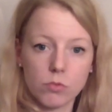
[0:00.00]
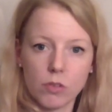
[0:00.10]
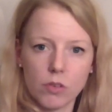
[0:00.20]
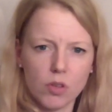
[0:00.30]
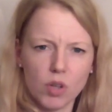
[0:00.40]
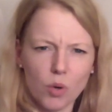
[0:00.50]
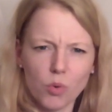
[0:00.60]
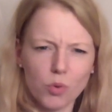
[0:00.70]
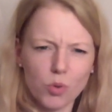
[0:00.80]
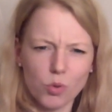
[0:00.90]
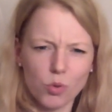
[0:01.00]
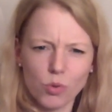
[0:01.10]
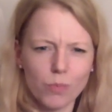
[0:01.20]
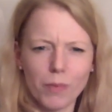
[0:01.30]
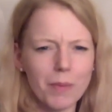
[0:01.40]
No,
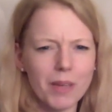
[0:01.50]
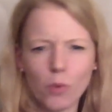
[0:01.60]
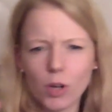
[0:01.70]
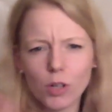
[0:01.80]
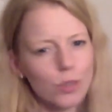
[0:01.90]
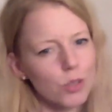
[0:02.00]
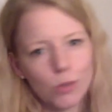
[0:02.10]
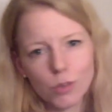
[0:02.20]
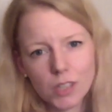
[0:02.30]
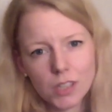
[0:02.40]
maybe one or two.